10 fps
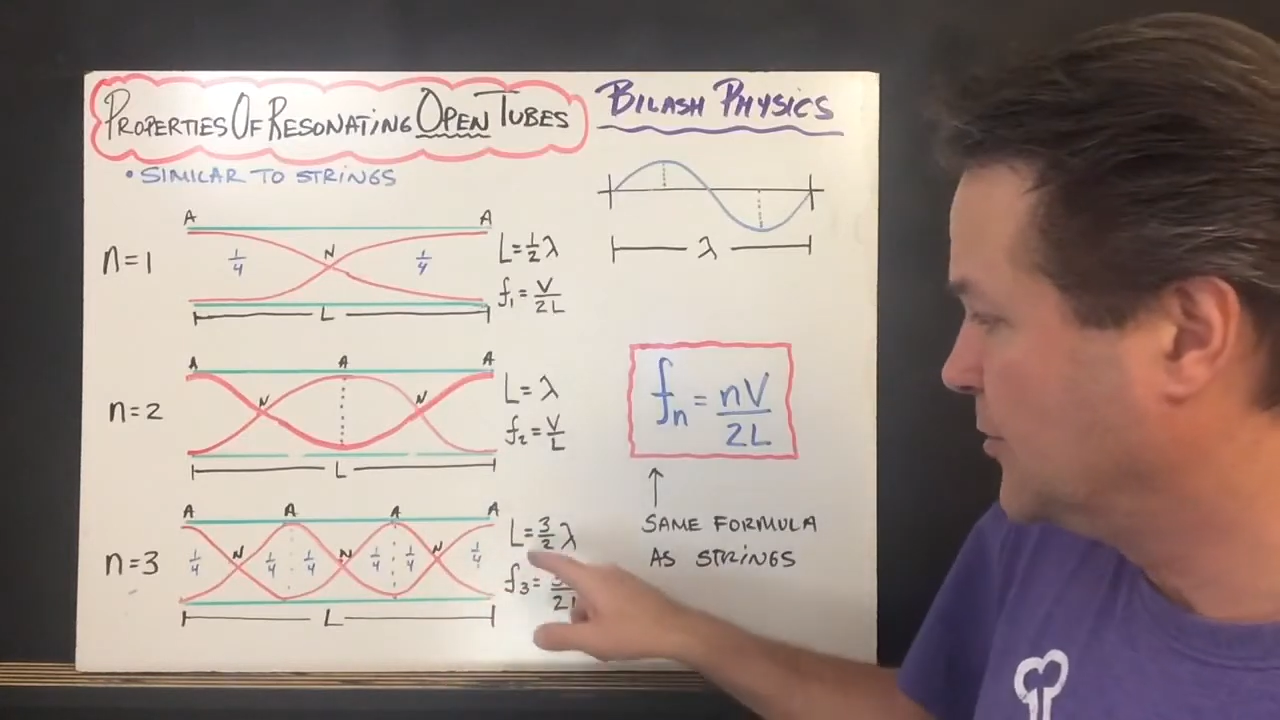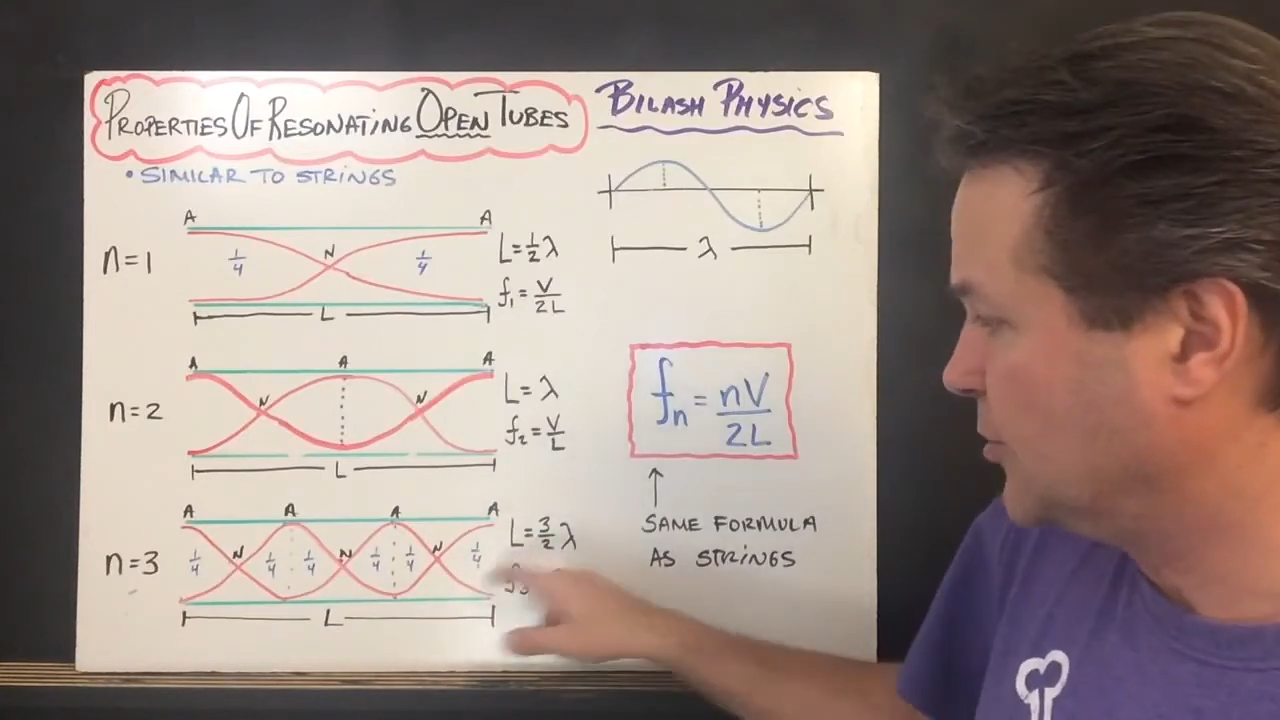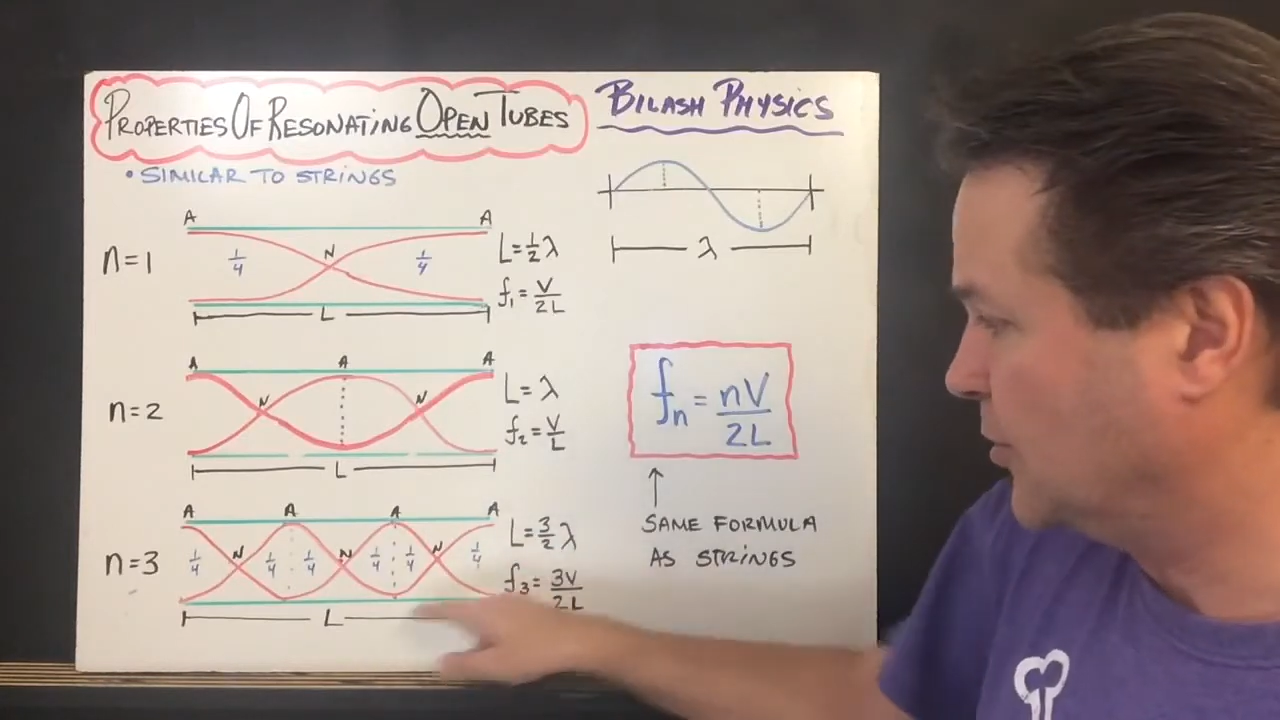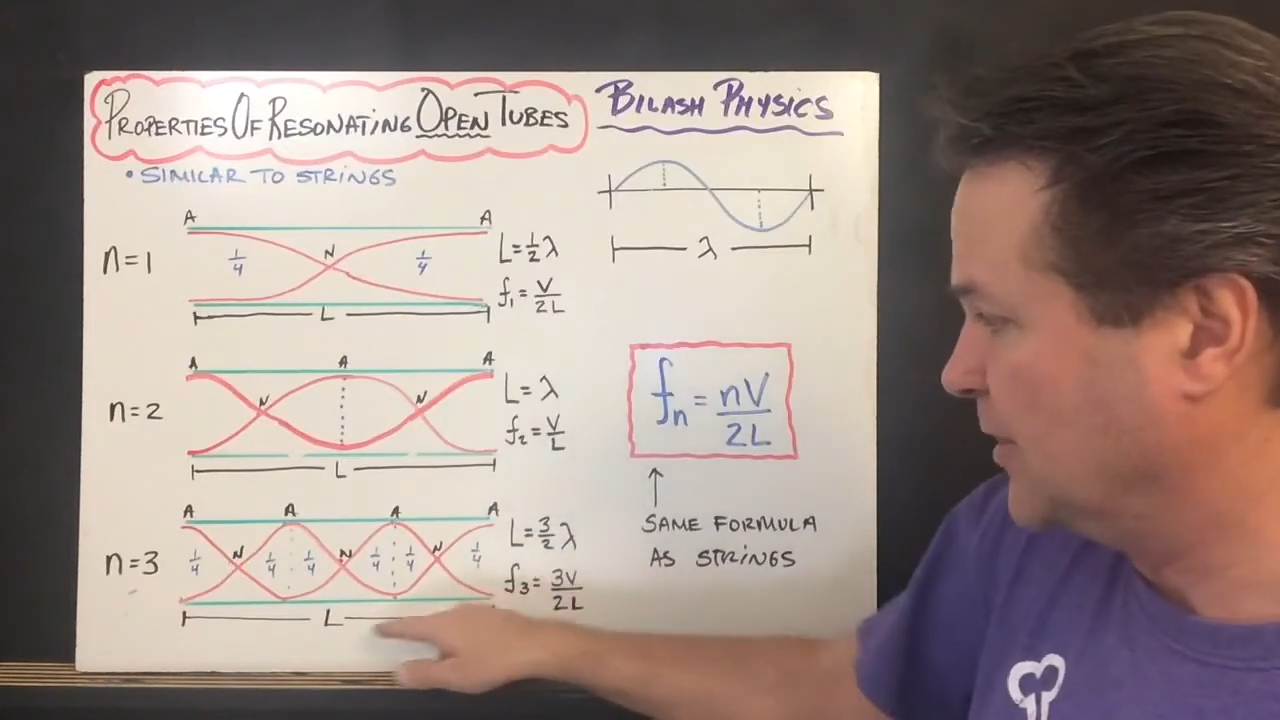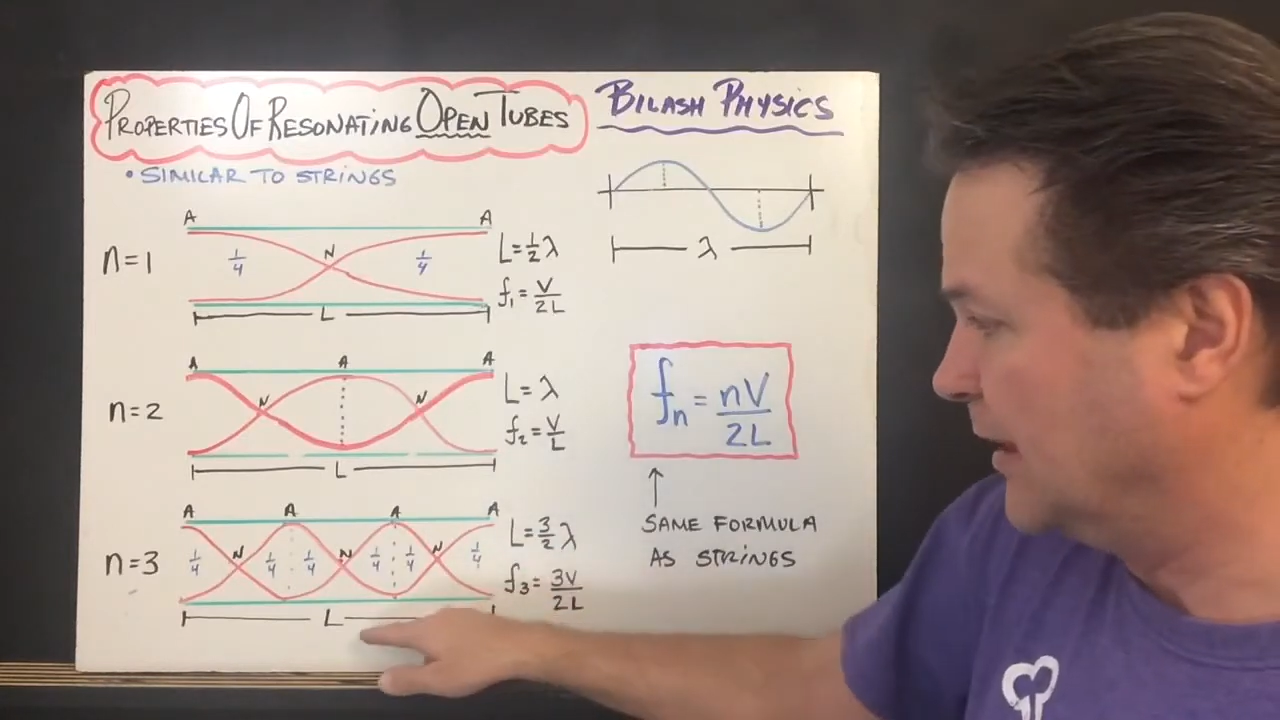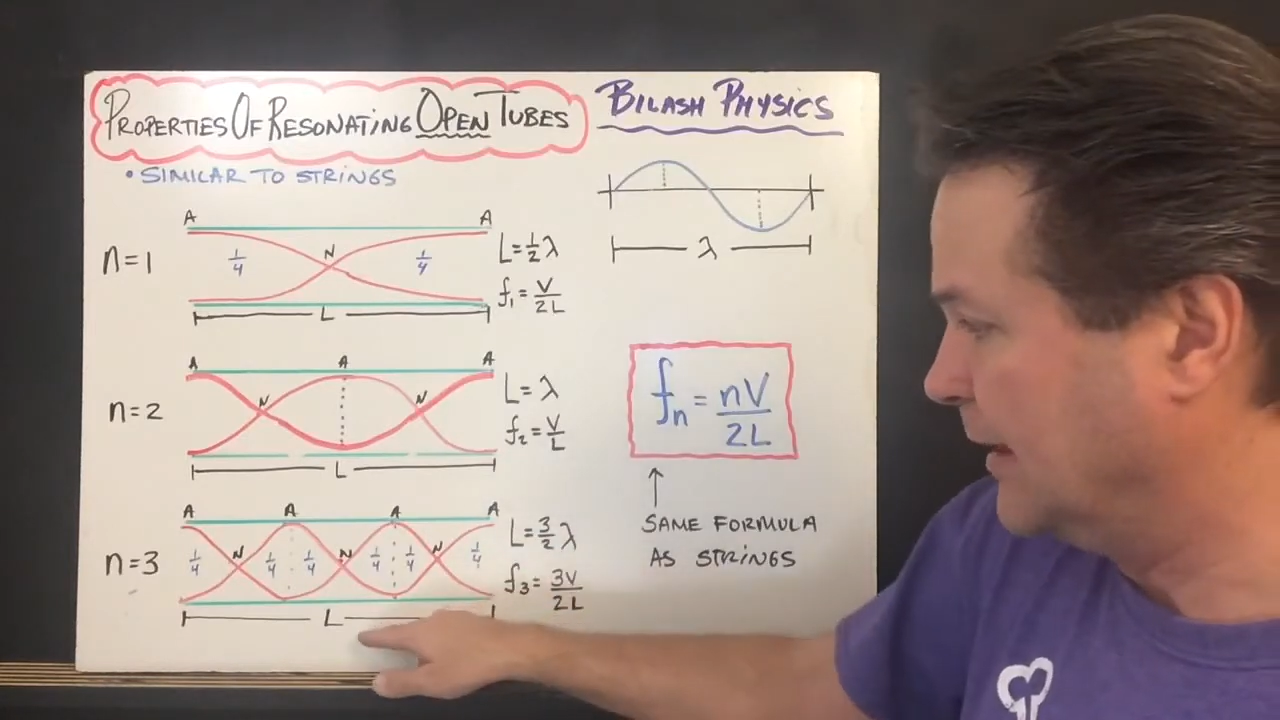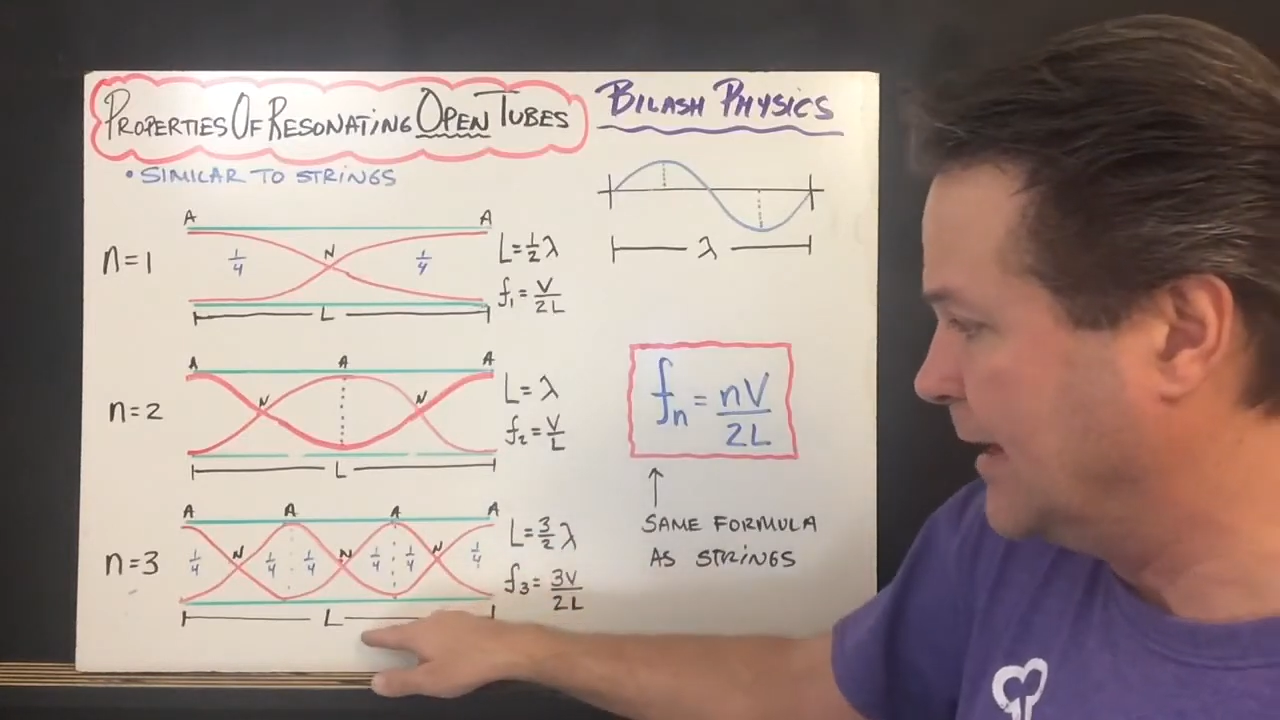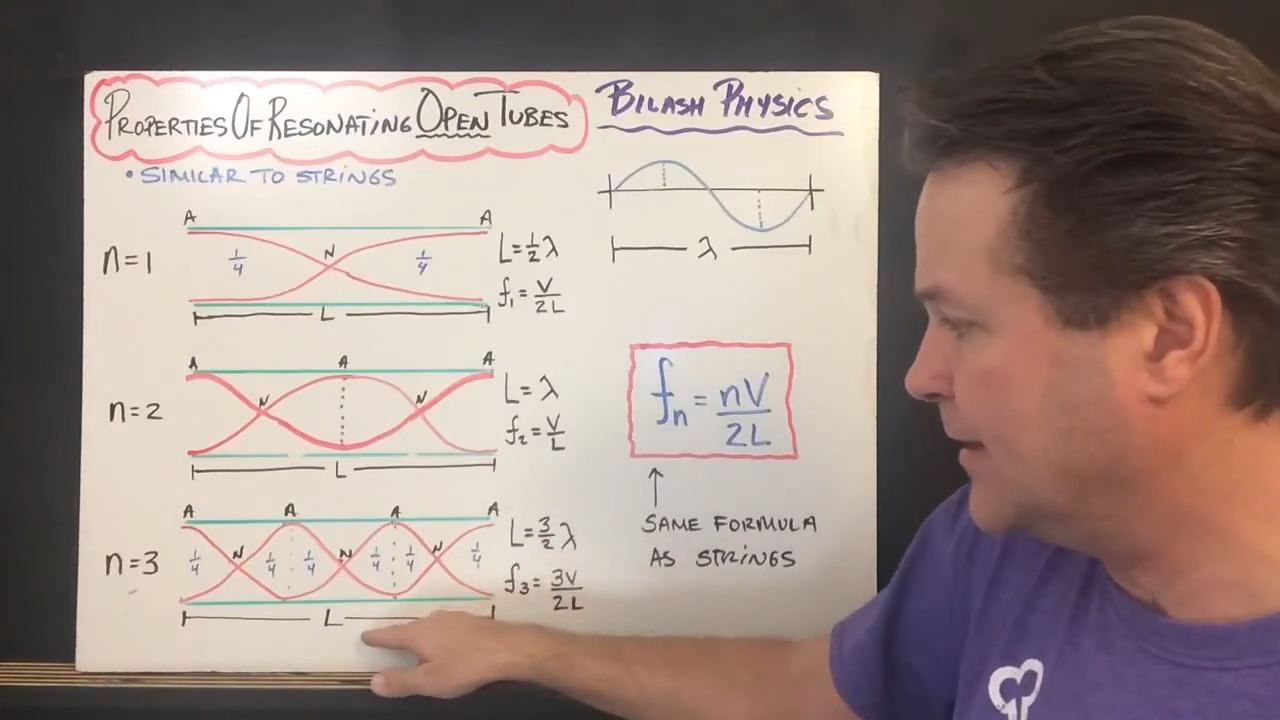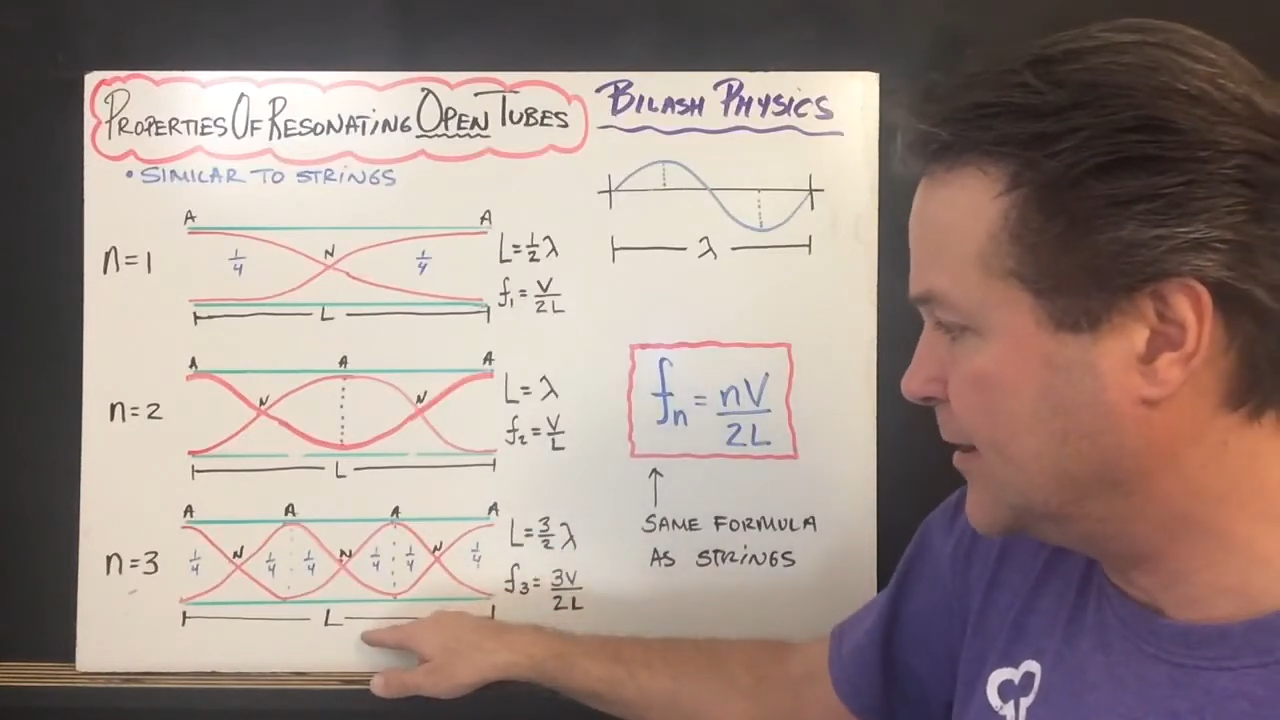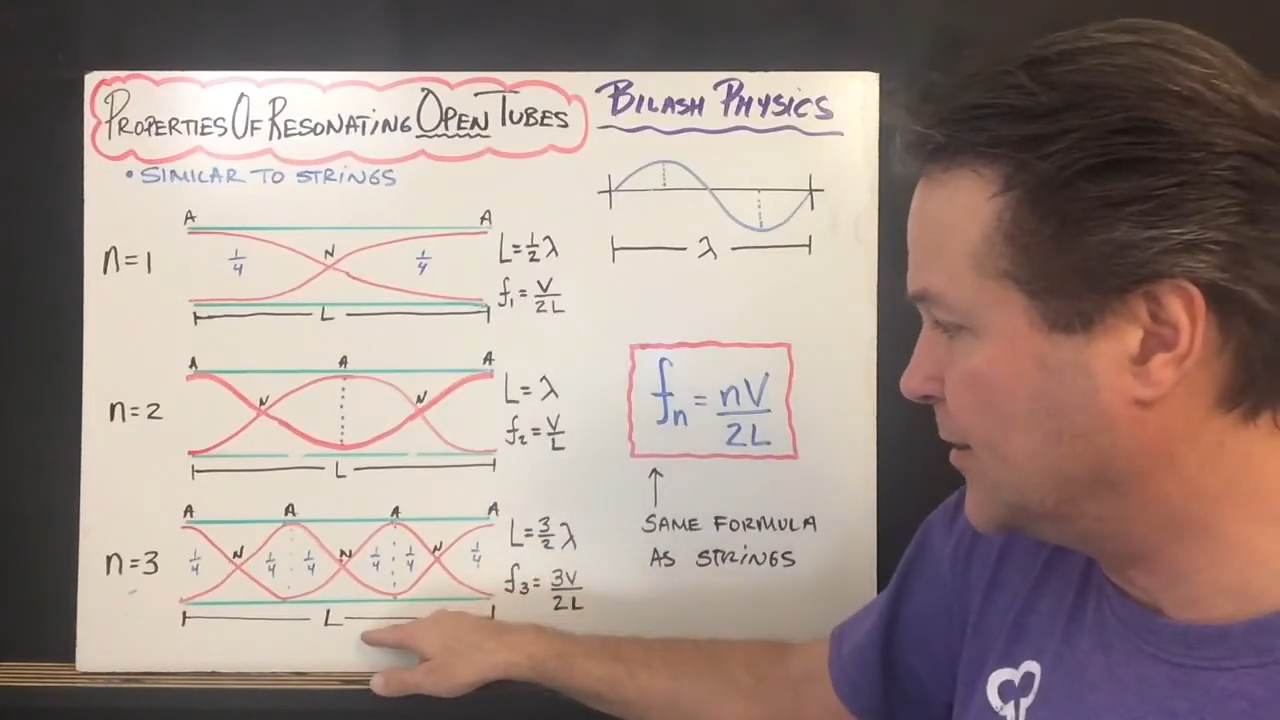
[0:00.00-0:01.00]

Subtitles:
So the length